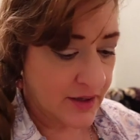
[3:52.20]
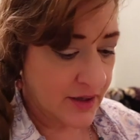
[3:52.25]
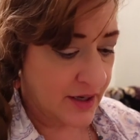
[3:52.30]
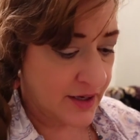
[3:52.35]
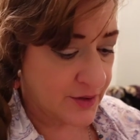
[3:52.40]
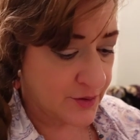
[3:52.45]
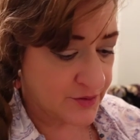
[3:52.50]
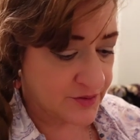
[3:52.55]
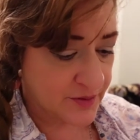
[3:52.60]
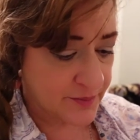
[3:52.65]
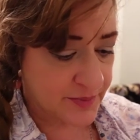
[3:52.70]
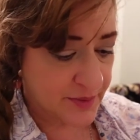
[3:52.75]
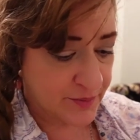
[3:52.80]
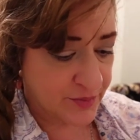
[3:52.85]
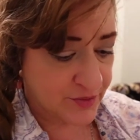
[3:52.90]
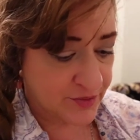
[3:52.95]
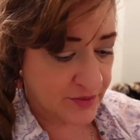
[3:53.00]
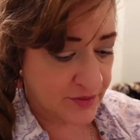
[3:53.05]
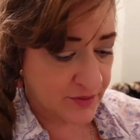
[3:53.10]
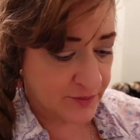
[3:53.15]
I know some
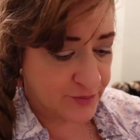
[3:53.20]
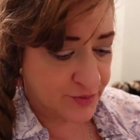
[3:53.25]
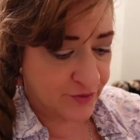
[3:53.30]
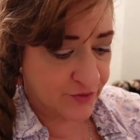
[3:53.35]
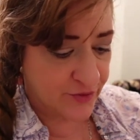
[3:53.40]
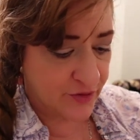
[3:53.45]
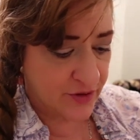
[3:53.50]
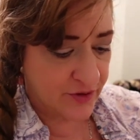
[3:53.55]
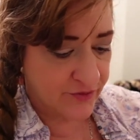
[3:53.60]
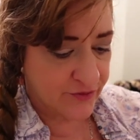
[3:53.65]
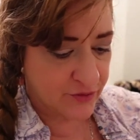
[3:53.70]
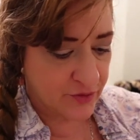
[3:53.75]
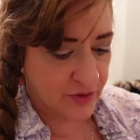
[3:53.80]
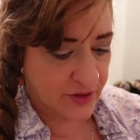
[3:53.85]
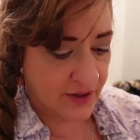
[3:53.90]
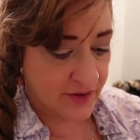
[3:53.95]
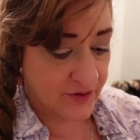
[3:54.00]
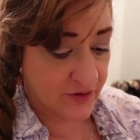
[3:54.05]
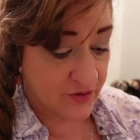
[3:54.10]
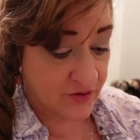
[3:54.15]
people prefer it for
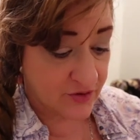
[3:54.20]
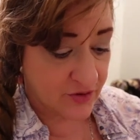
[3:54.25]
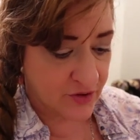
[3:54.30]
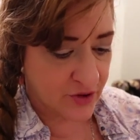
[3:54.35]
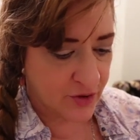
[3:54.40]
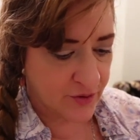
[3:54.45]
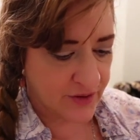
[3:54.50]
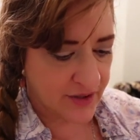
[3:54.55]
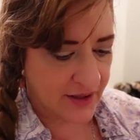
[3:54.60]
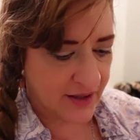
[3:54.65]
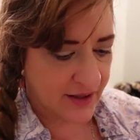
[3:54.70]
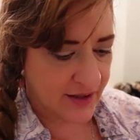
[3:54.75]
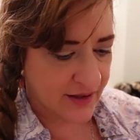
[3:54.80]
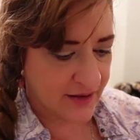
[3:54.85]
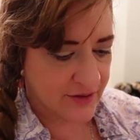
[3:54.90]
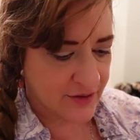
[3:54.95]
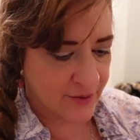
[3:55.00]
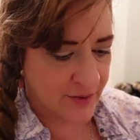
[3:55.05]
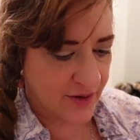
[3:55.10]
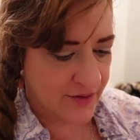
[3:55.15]
like the security, I
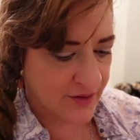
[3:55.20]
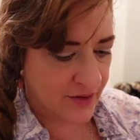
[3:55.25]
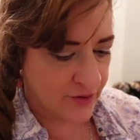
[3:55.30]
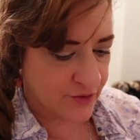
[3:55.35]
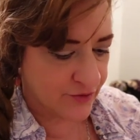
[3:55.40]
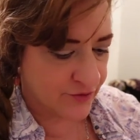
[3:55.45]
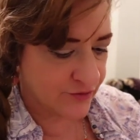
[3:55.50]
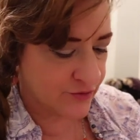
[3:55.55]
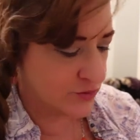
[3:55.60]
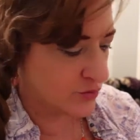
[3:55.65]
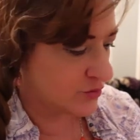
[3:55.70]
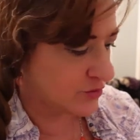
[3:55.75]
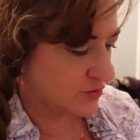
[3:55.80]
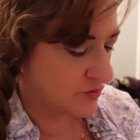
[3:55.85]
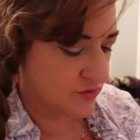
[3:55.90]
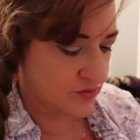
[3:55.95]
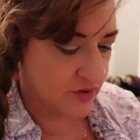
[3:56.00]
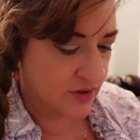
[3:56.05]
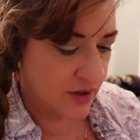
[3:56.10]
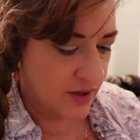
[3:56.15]
guess, around other foods.